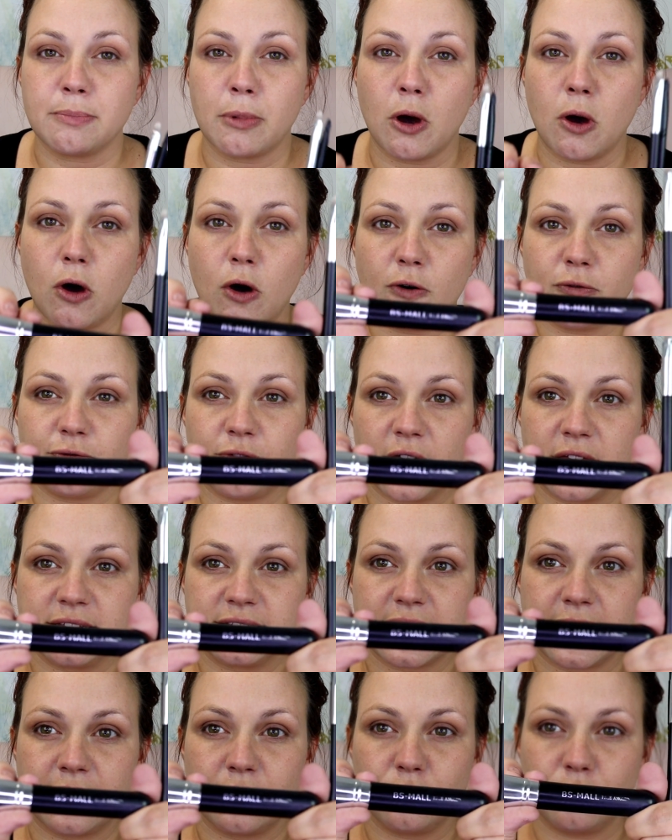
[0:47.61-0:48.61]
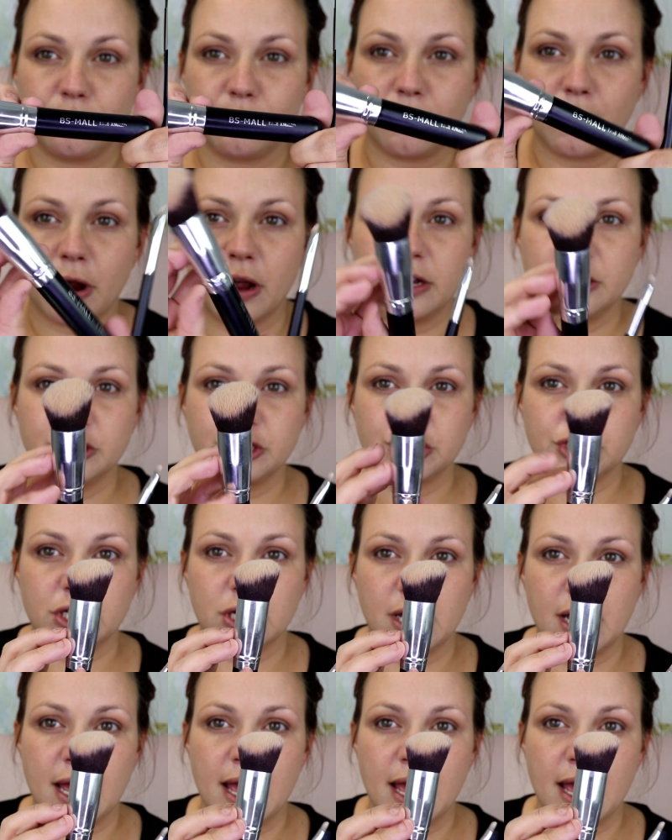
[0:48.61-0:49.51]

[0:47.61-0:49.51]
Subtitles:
Mall face angle brush.